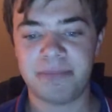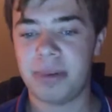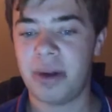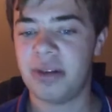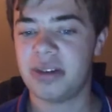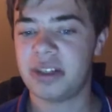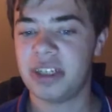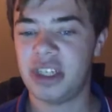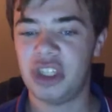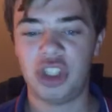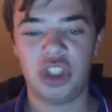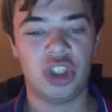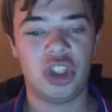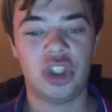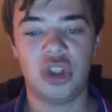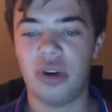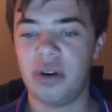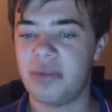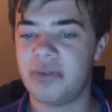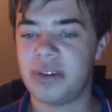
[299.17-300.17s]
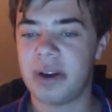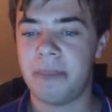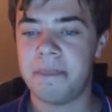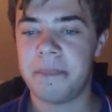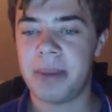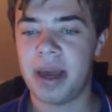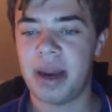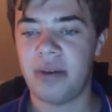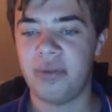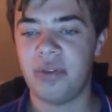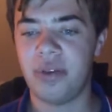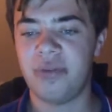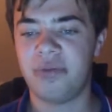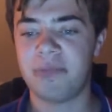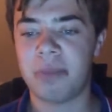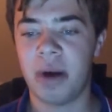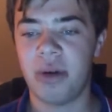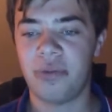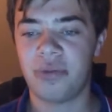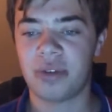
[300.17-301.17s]
Barnsley should have done better
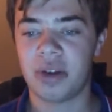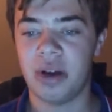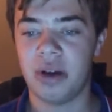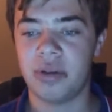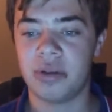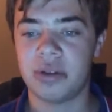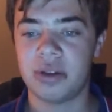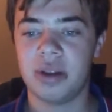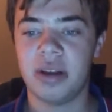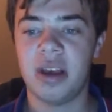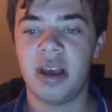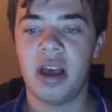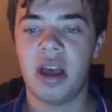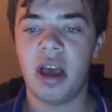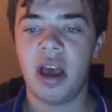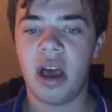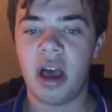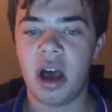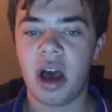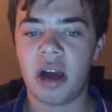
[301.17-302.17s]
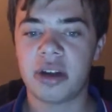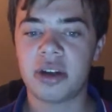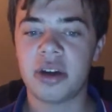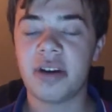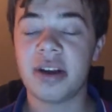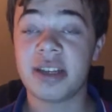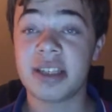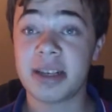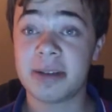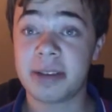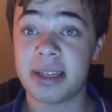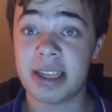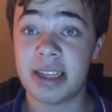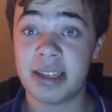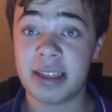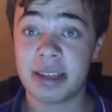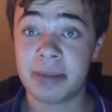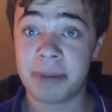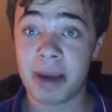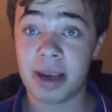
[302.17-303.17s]
with both goals. I don't
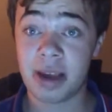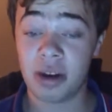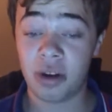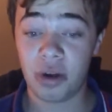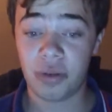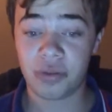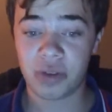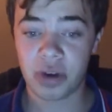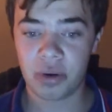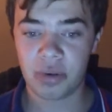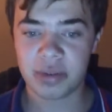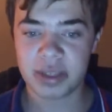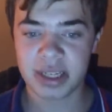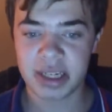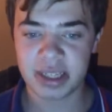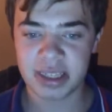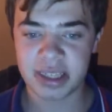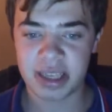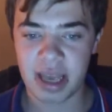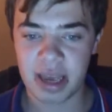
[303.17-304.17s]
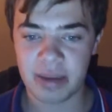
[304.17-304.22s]
anticipate a lot of goals in this